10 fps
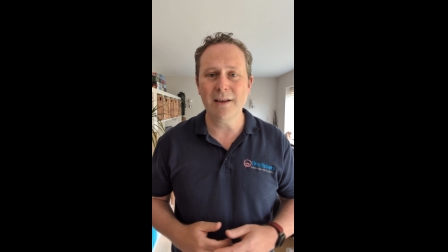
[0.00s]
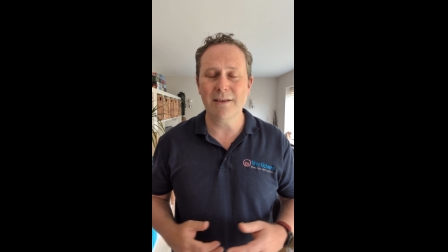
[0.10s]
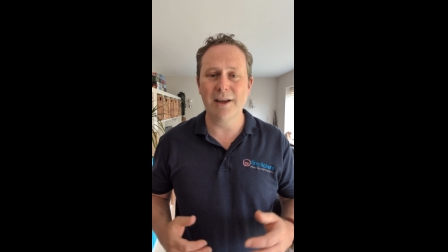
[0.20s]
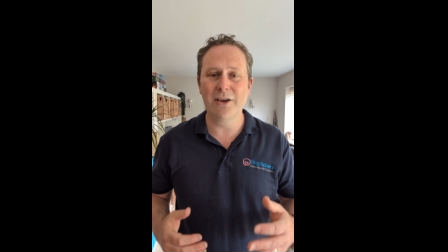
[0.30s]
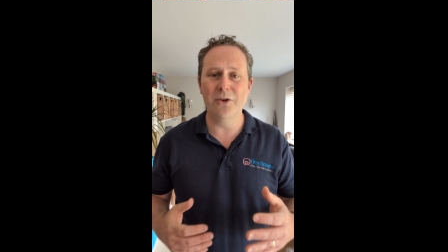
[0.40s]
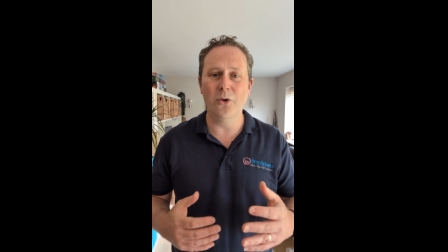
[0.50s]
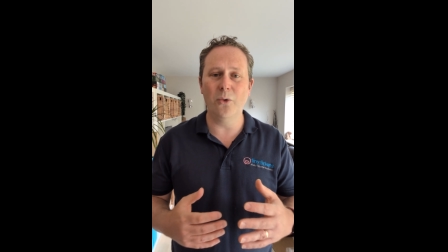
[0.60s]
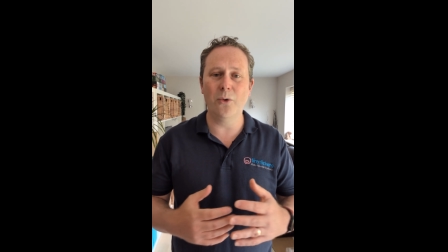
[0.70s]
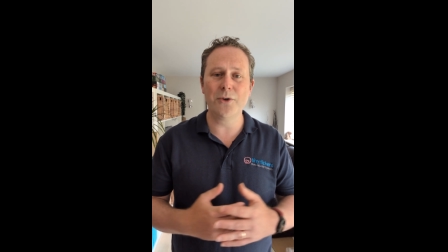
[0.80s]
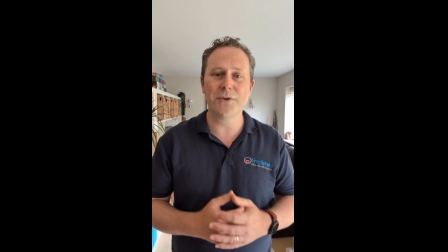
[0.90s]
They can
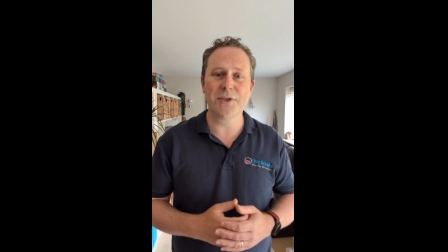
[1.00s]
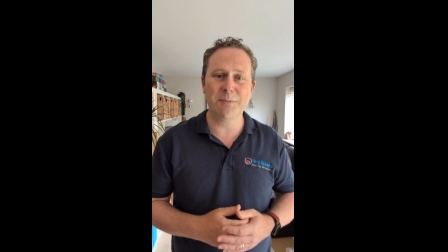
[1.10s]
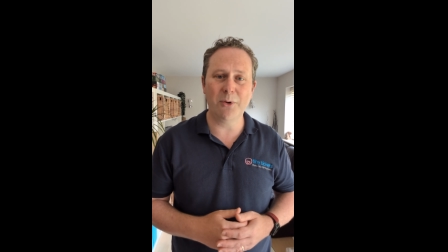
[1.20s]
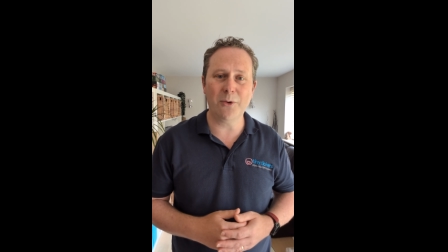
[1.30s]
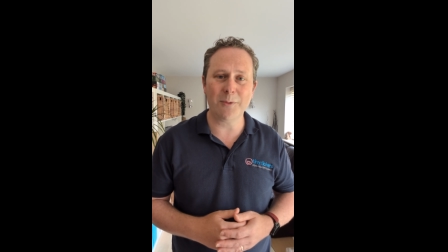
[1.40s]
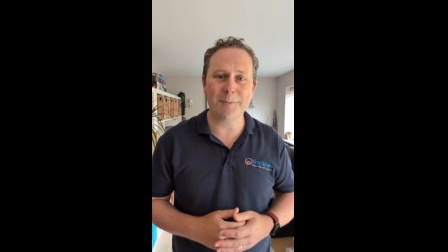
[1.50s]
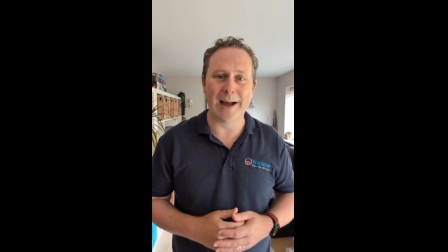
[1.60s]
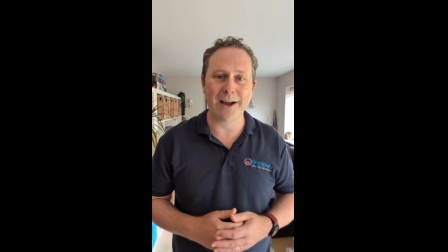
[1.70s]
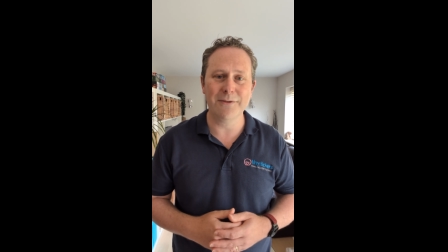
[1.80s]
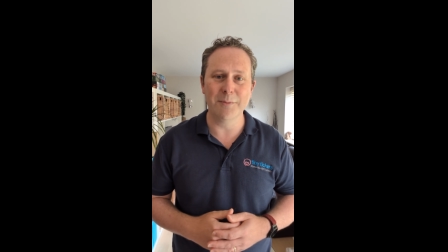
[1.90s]
order a support
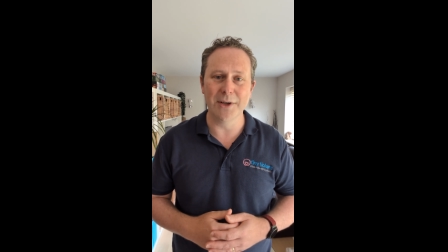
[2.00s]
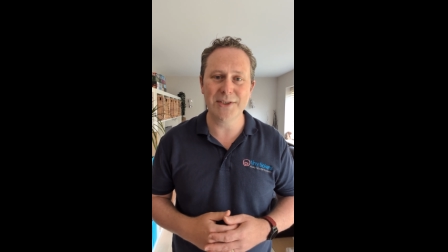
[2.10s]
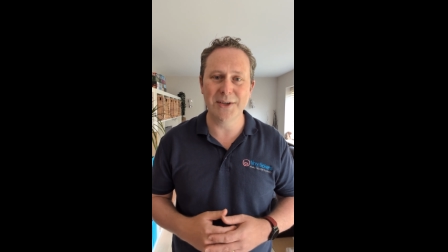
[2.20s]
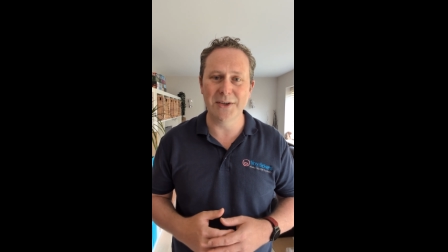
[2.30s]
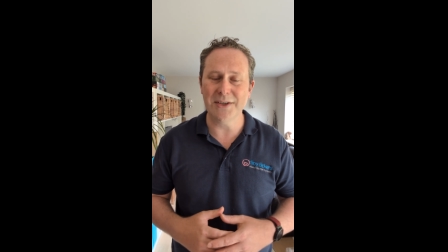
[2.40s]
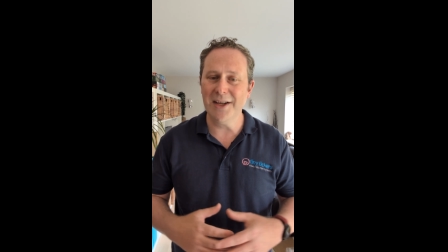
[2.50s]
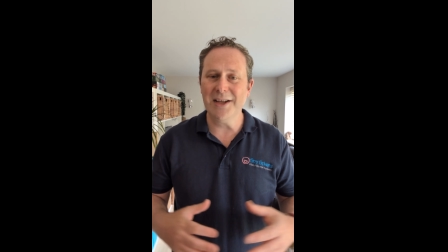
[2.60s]
pack from us and